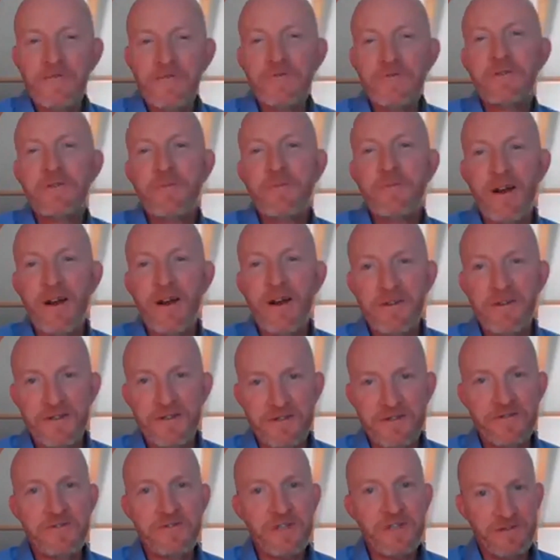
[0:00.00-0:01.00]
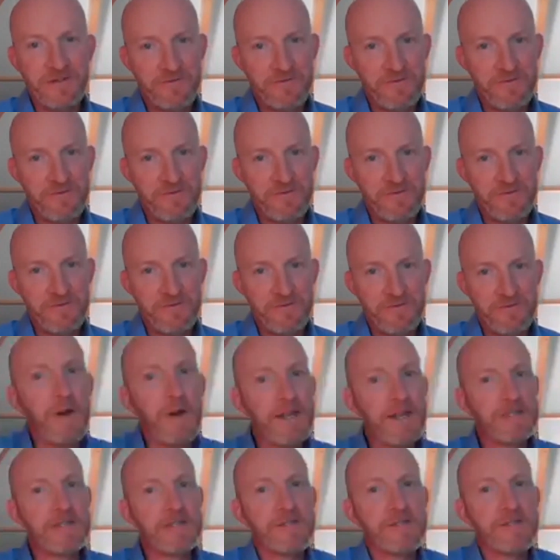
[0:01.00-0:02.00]
she's quite
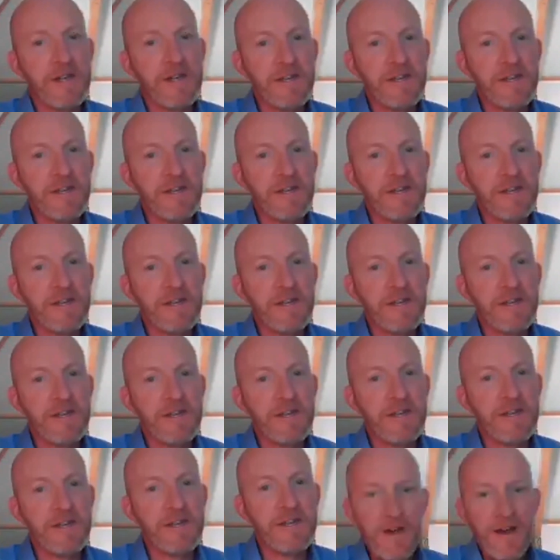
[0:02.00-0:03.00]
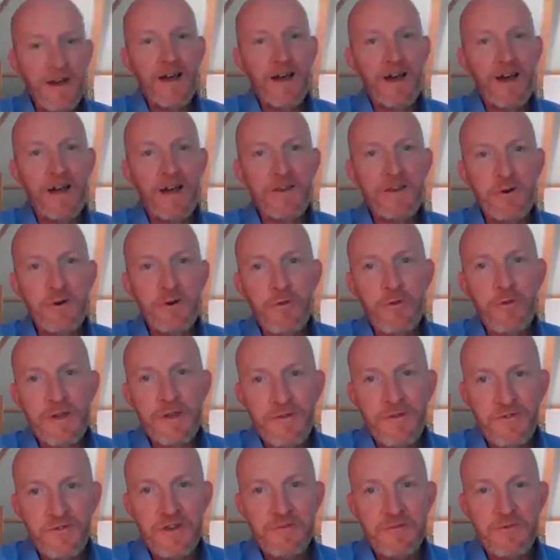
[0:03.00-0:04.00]
into studying, so I know that if
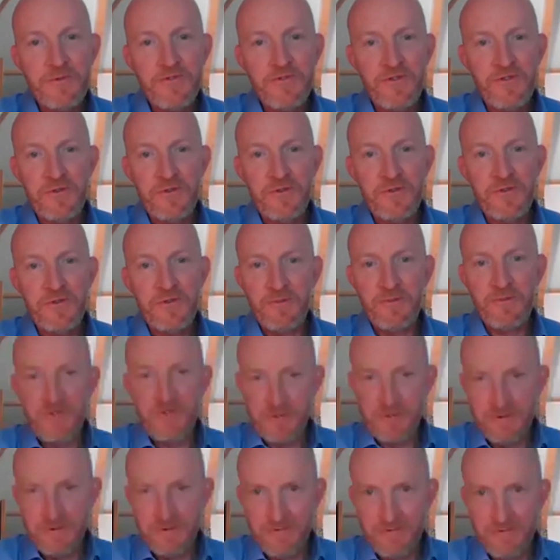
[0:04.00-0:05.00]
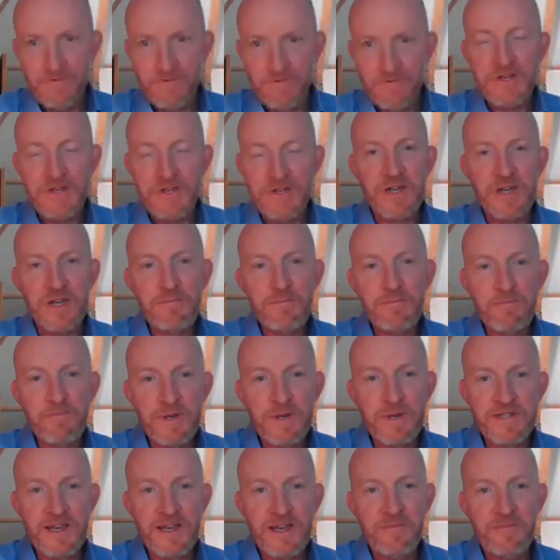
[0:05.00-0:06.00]
she was to do something, she would finish it.
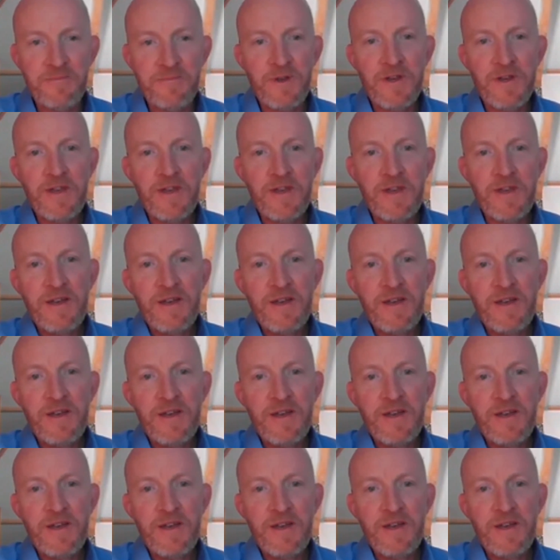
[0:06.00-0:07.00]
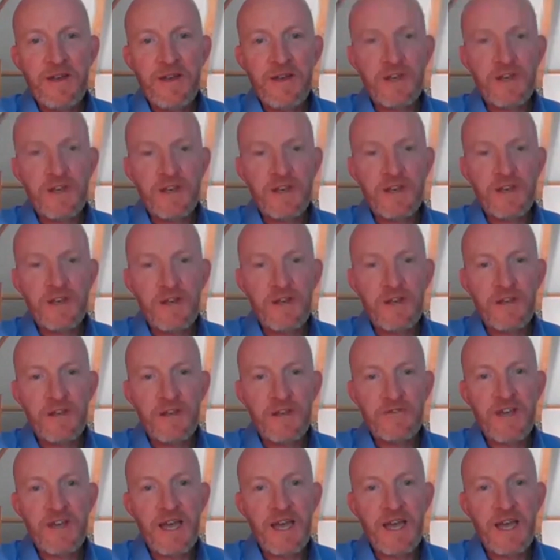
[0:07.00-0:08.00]
But what do you think that the
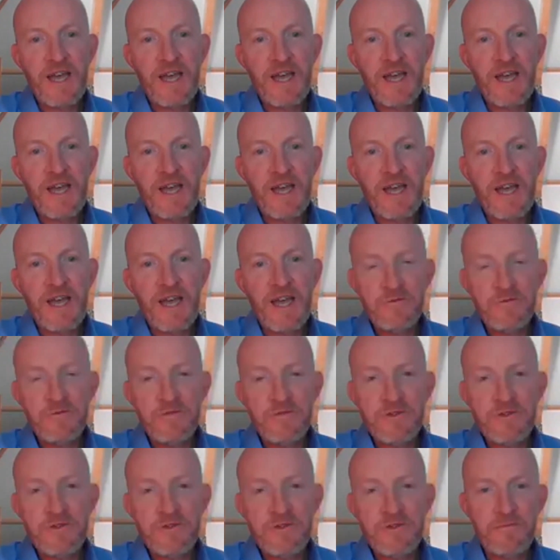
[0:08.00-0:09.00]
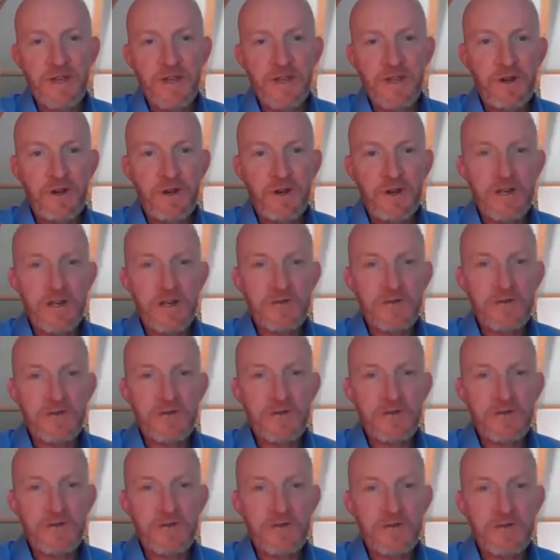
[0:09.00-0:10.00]
time is right now to, if you're going to do
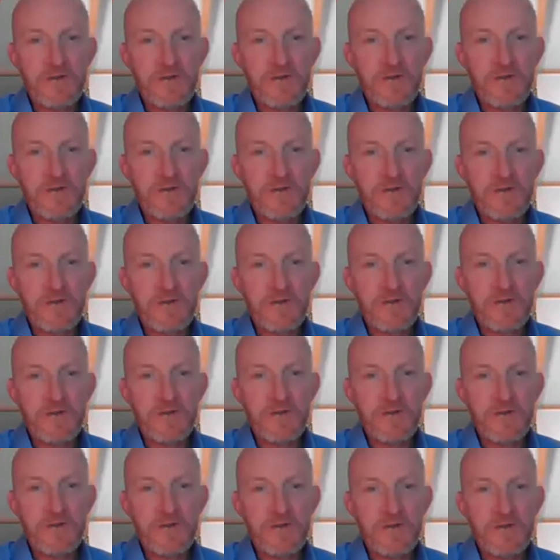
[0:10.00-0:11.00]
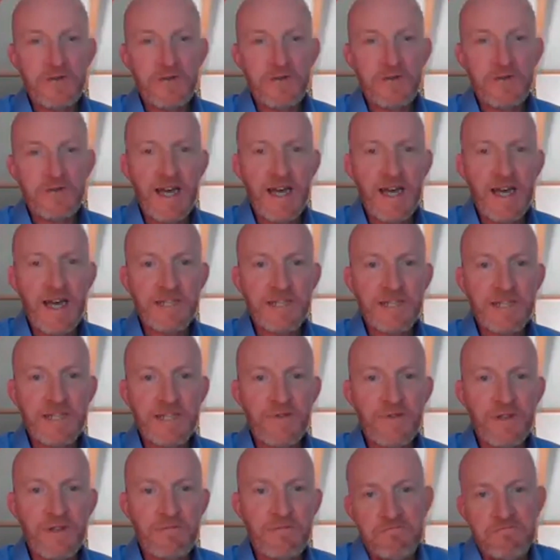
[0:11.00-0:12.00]
something, you've got a bit more time in your hands,
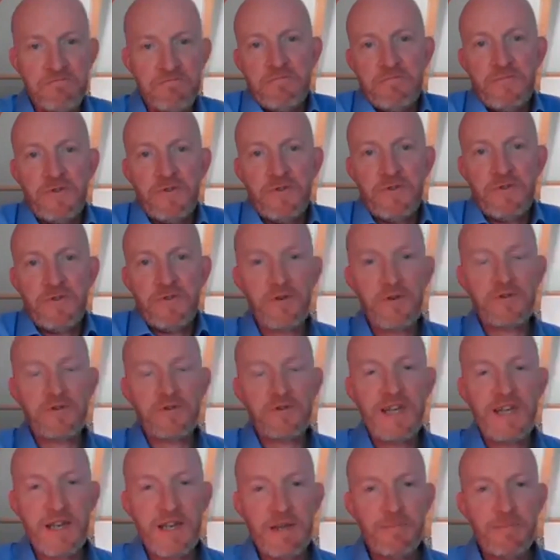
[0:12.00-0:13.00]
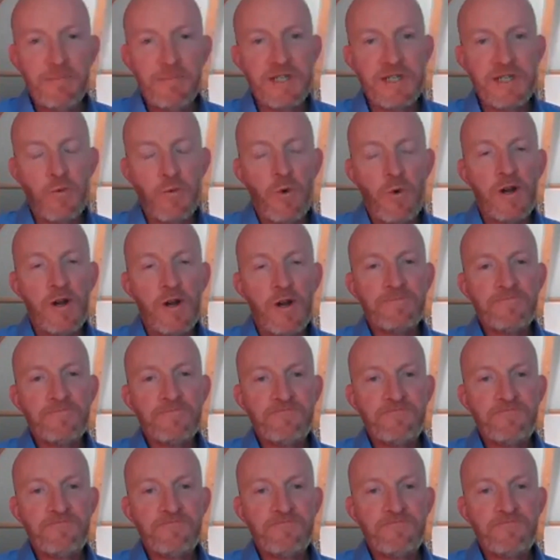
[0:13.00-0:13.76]
even though you're slightly busy at work?